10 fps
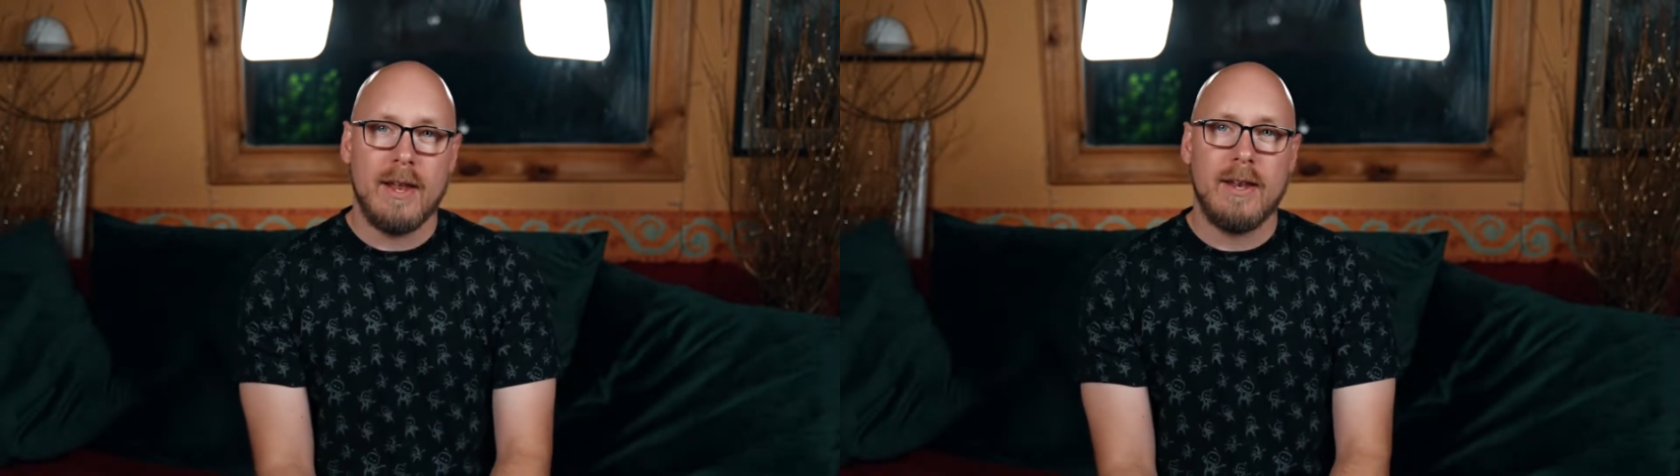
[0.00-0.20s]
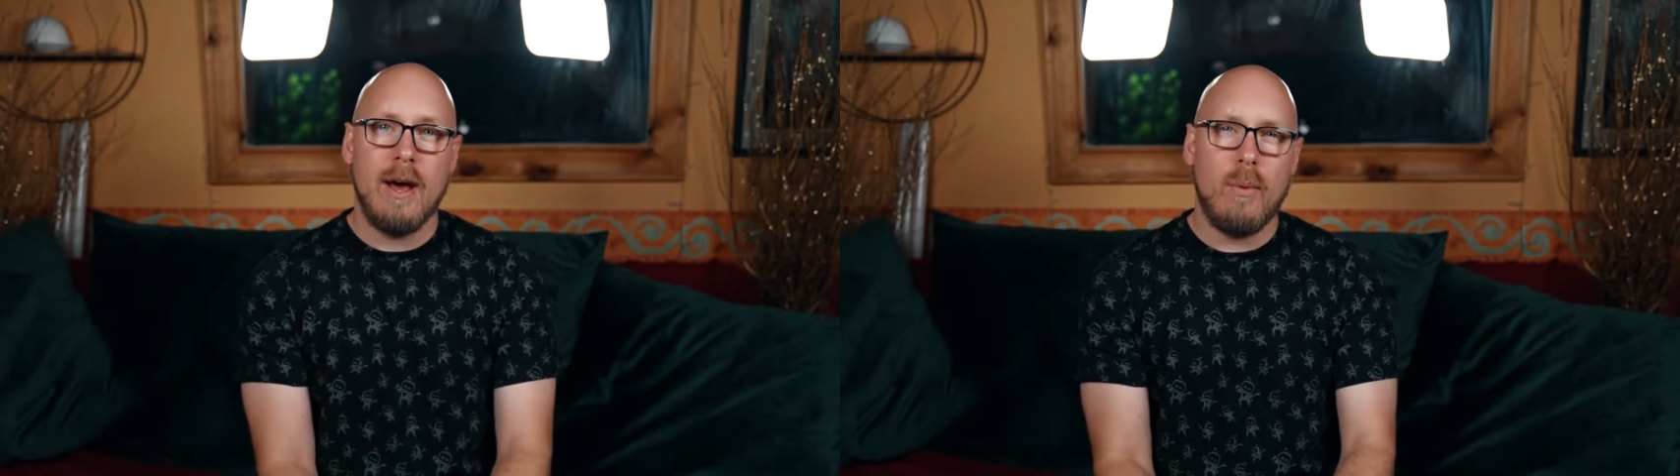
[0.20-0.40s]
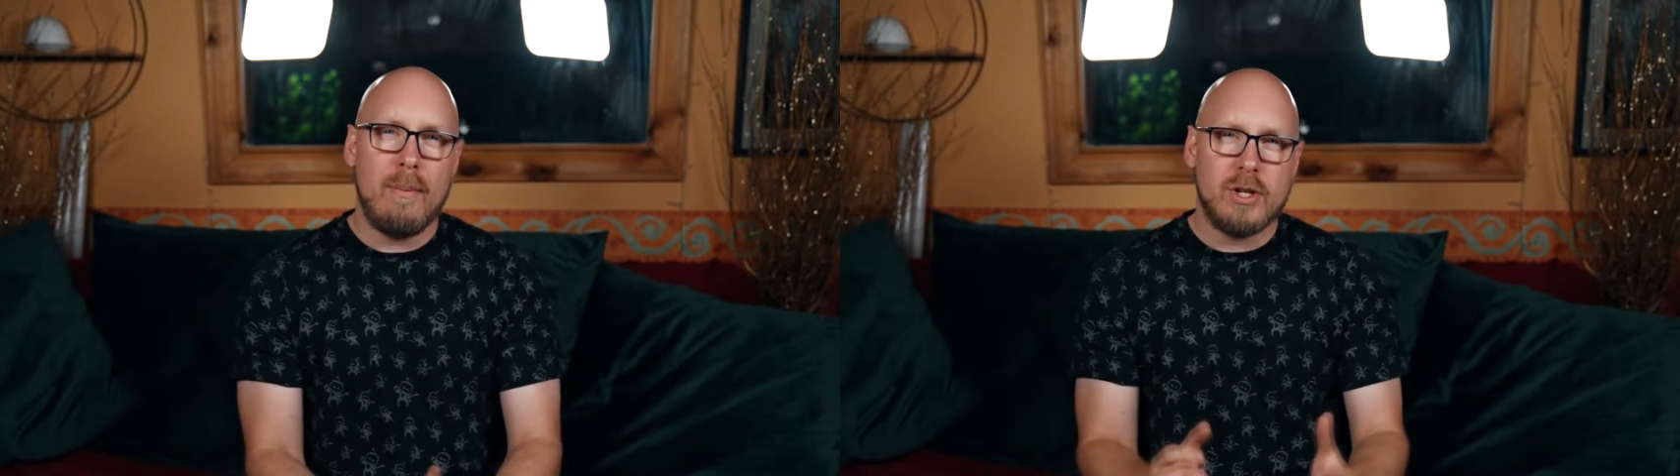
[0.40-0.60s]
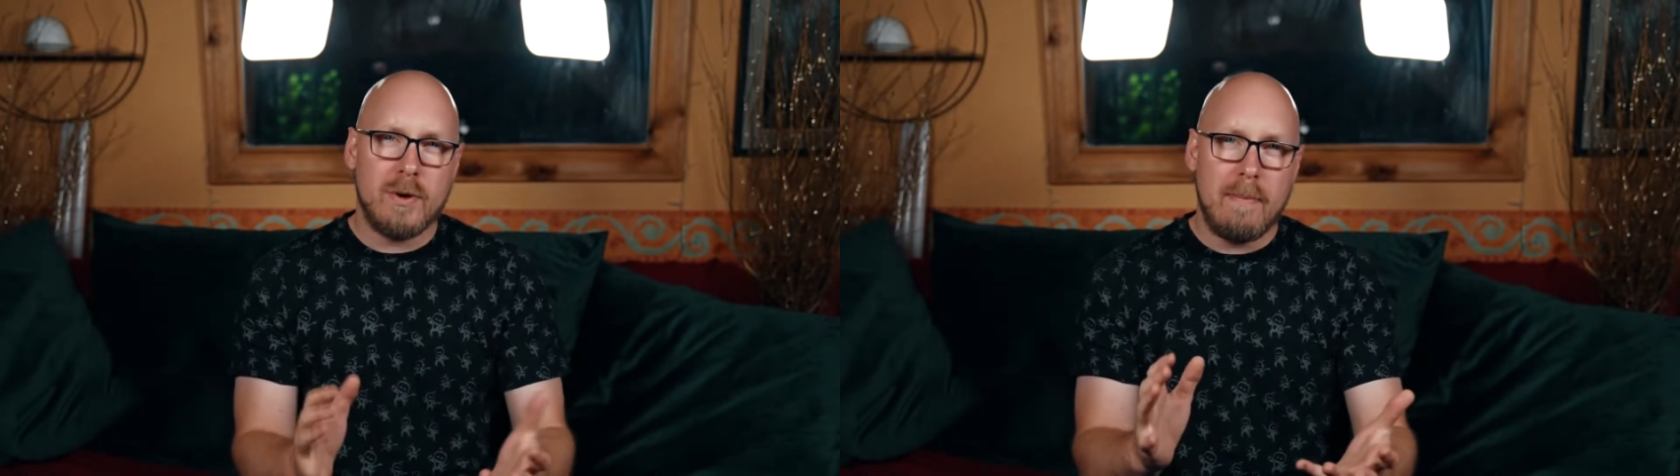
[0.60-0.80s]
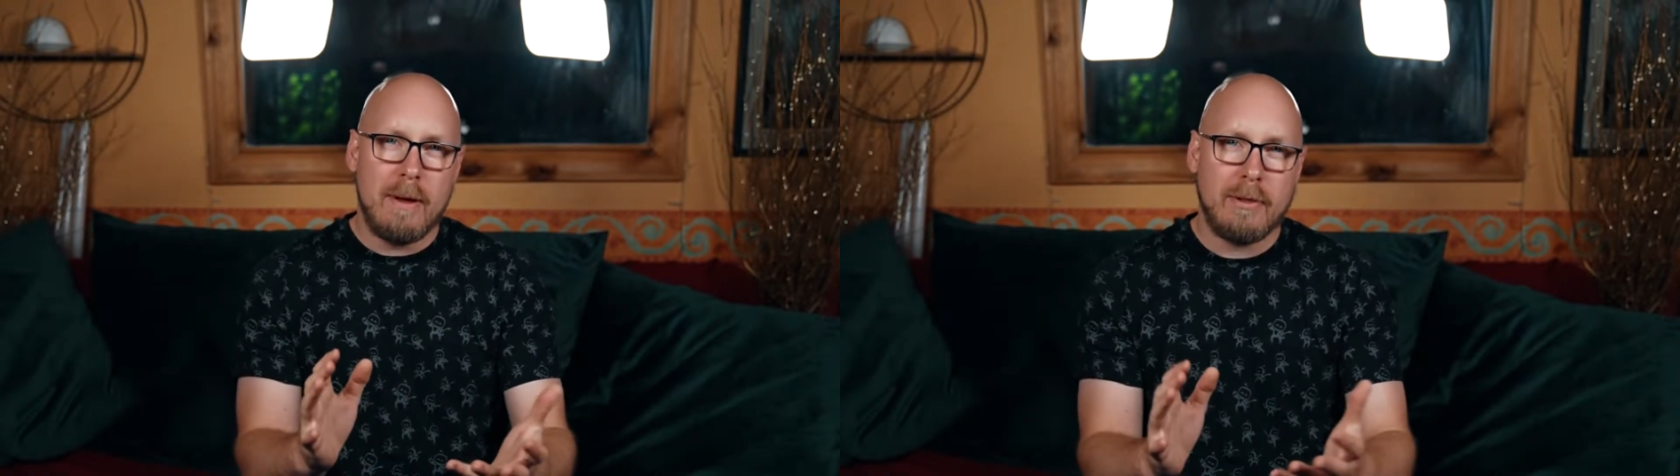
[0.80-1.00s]
Now, when we talk
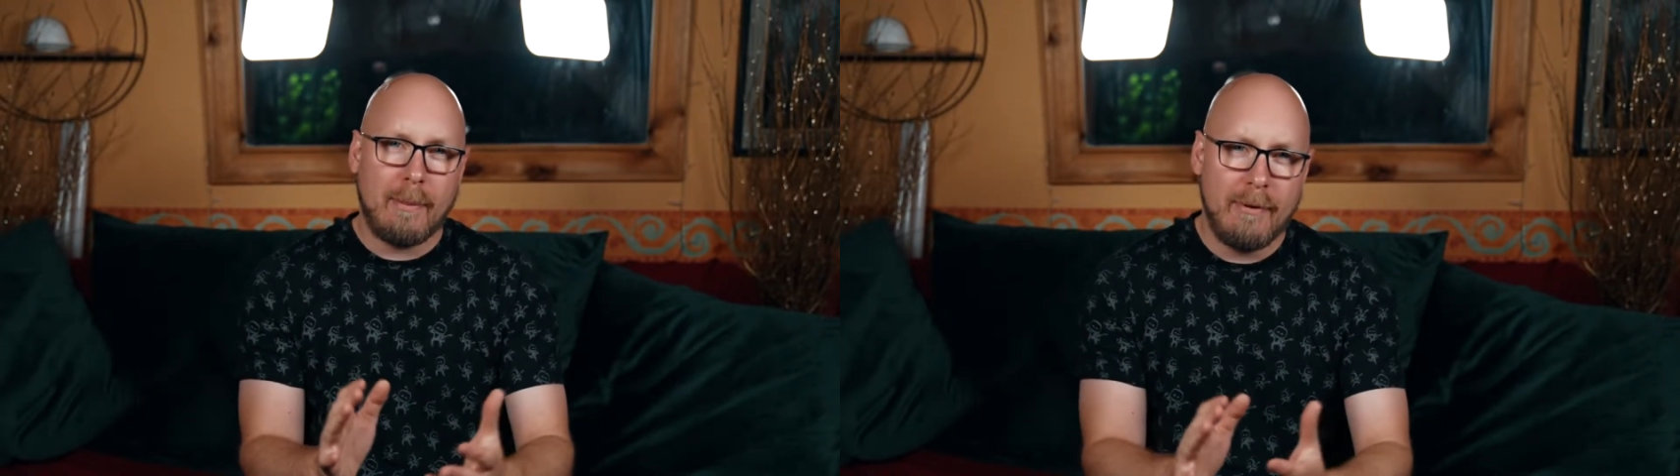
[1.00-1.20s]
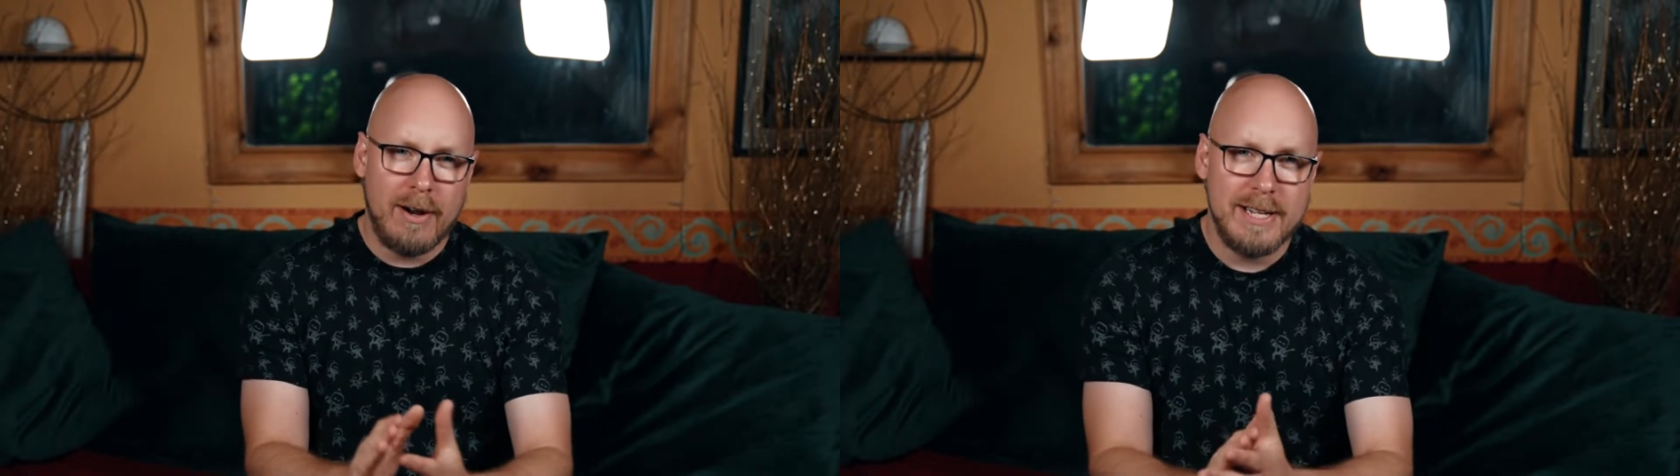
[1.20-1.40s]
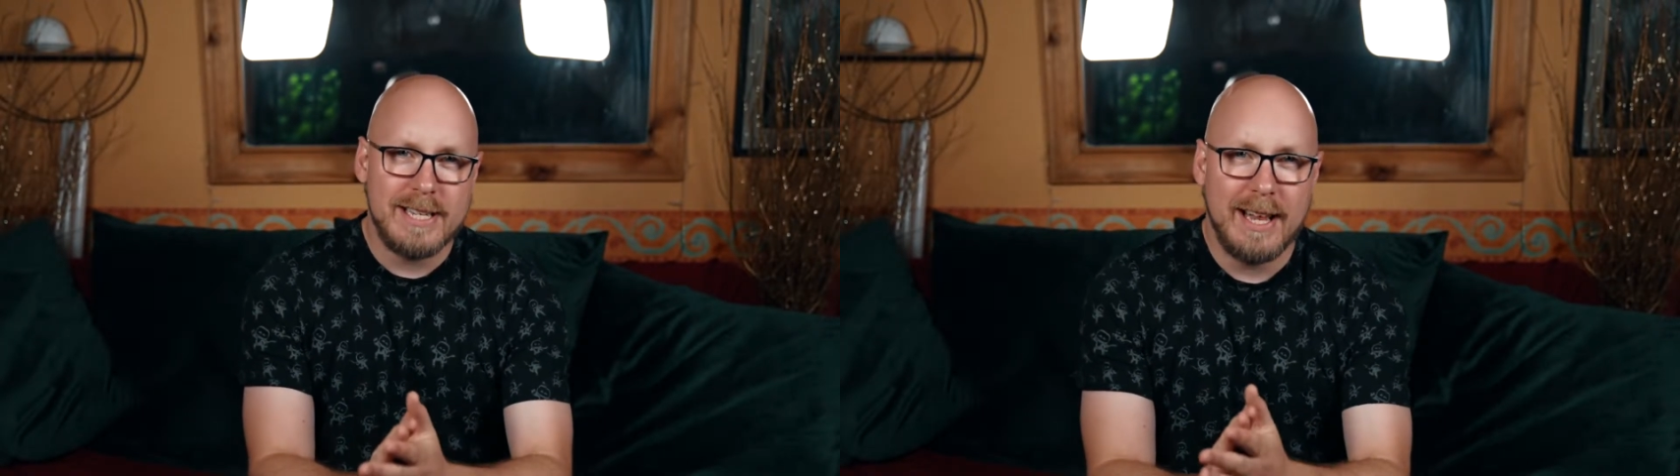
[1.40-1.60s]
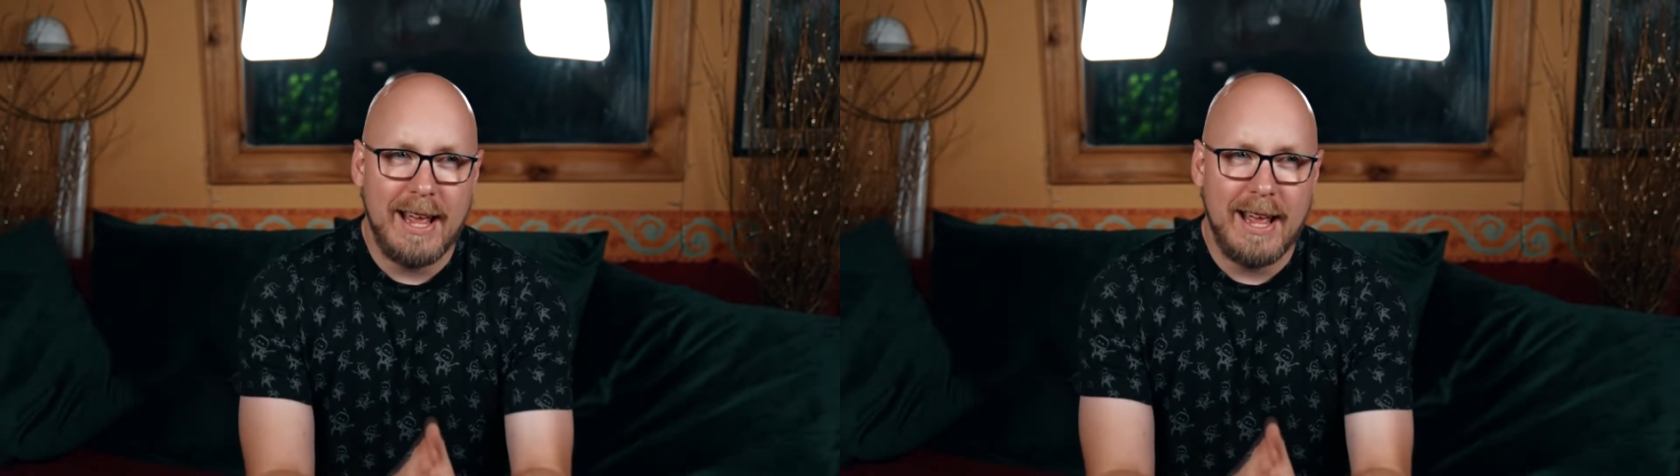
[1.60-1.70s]
about the price,